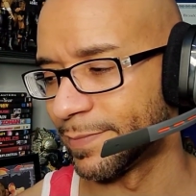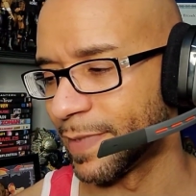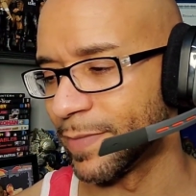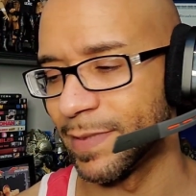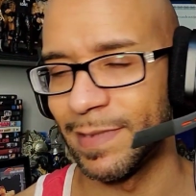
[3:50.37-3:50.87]

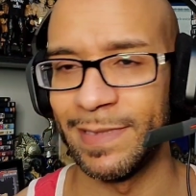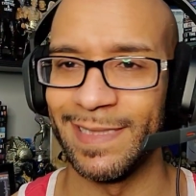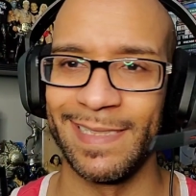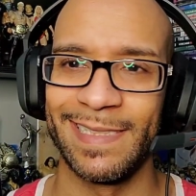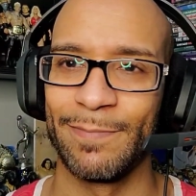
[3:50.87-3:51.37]

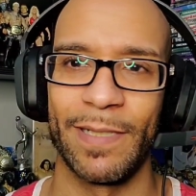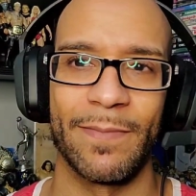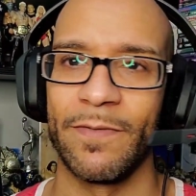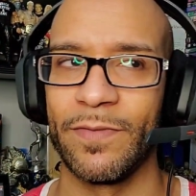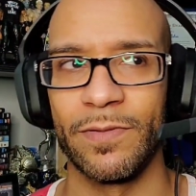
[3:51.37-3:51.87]

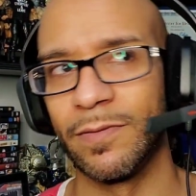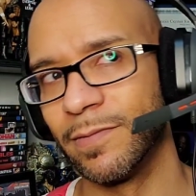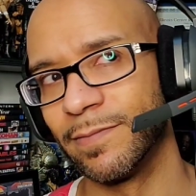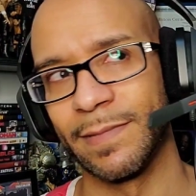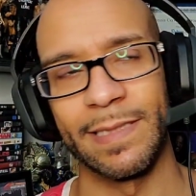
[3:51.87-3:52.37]

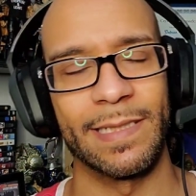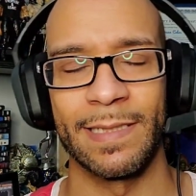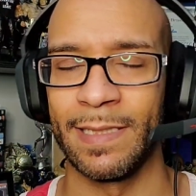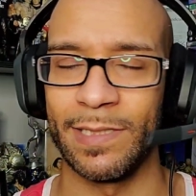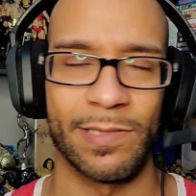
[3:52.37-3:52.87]
pay-per-view, like,
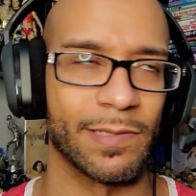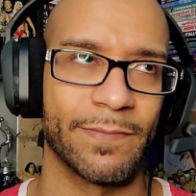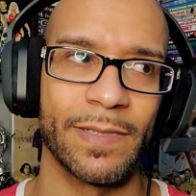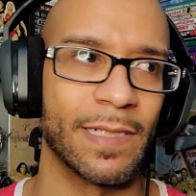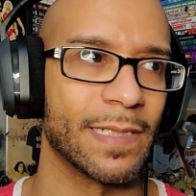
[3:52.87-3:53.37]
it should
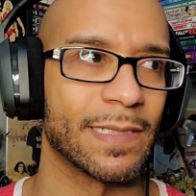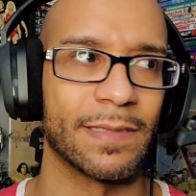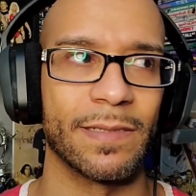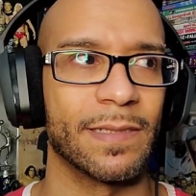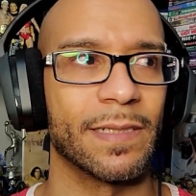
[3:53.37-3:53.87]
have been on
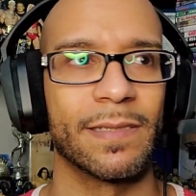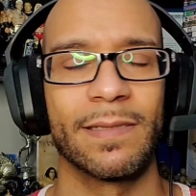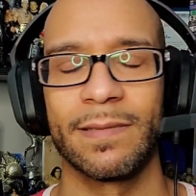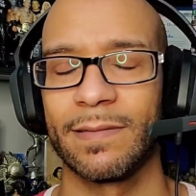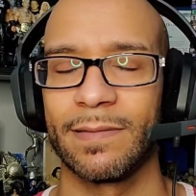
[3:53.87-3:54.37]
Sunday.
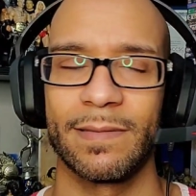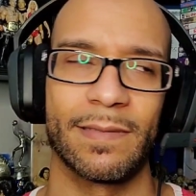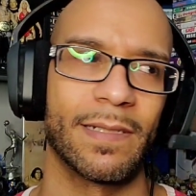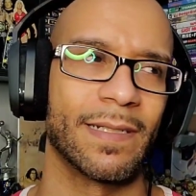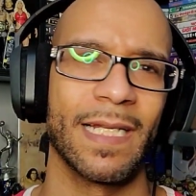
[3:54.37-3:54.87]

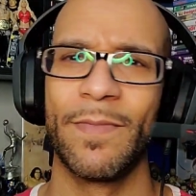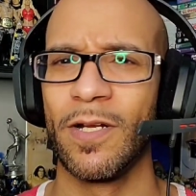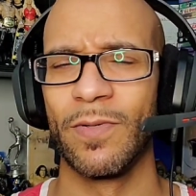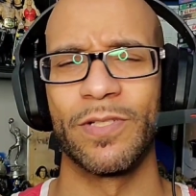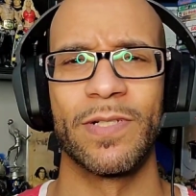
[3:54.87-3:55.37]
Let me
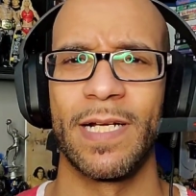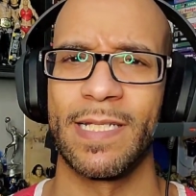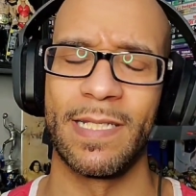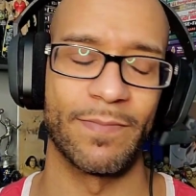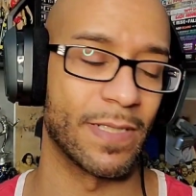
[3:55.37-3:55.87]
know what you
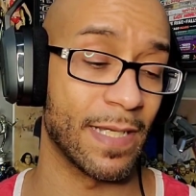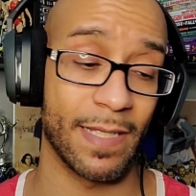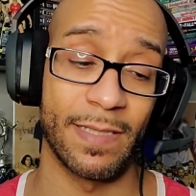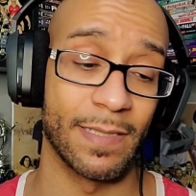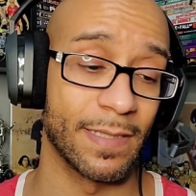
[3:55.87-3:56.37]
guys think, but
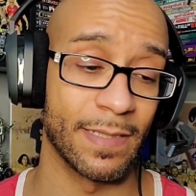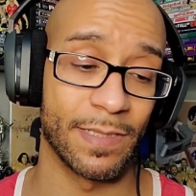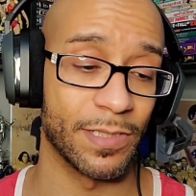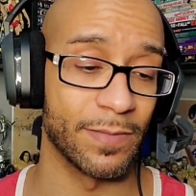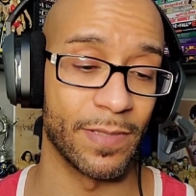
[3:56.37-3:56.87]
yeah,
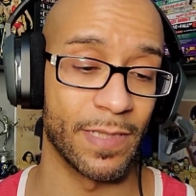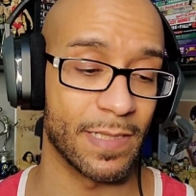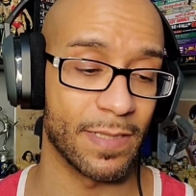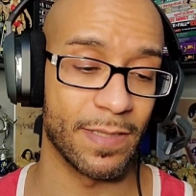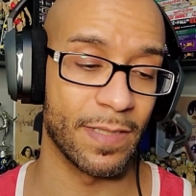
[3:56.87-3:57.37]
this should have been
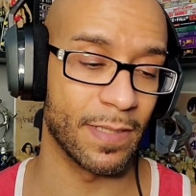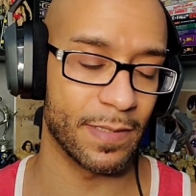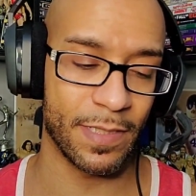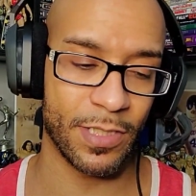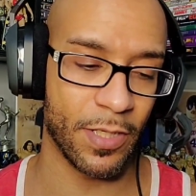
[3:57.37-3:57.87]
on Sunday.
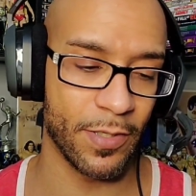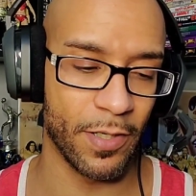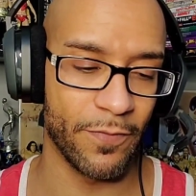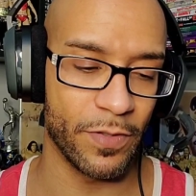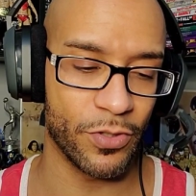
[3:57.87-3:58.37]
It
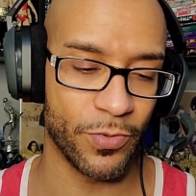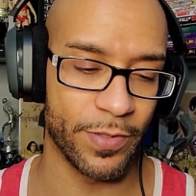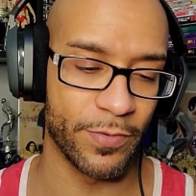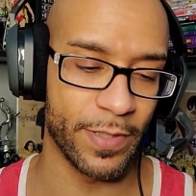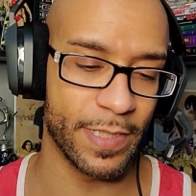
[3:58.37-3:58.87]
started off with
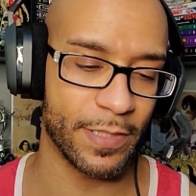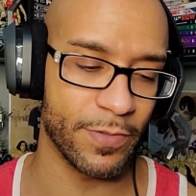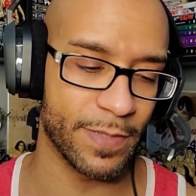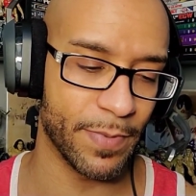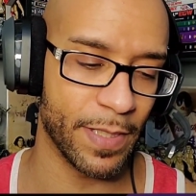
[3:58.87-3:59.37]
Jordan Grace,
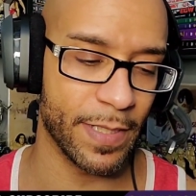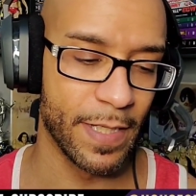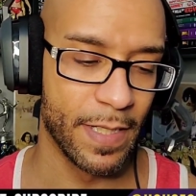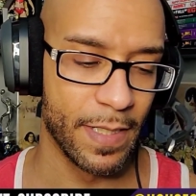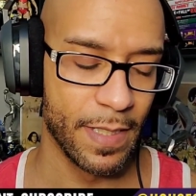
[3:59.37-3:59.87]
Chris Bay,
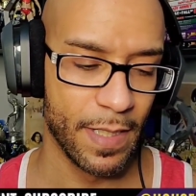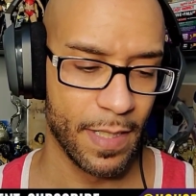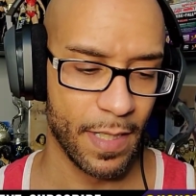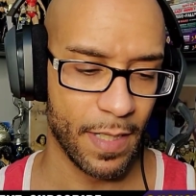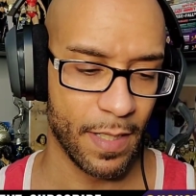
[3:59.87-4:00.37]

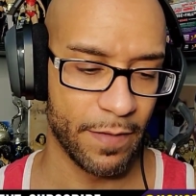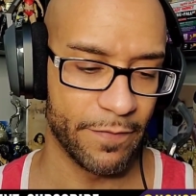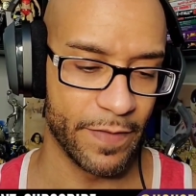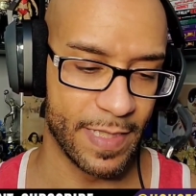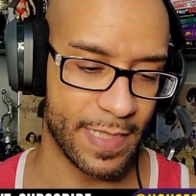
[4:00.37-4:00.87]

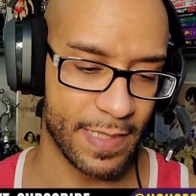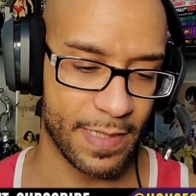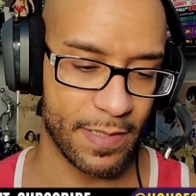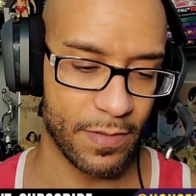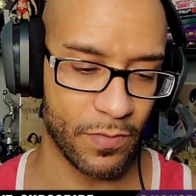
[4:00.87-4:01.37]

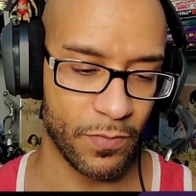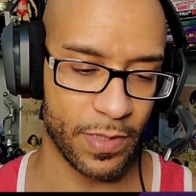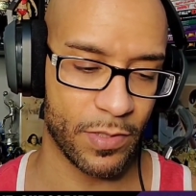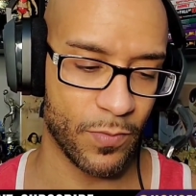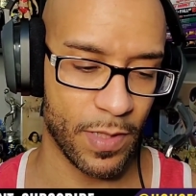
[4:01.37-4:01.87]
Vincent,
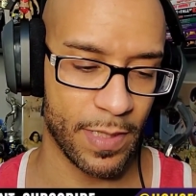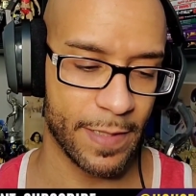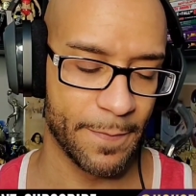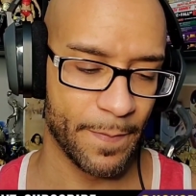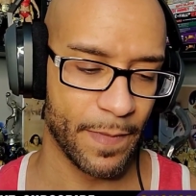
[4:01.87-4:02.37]
Rick Swan,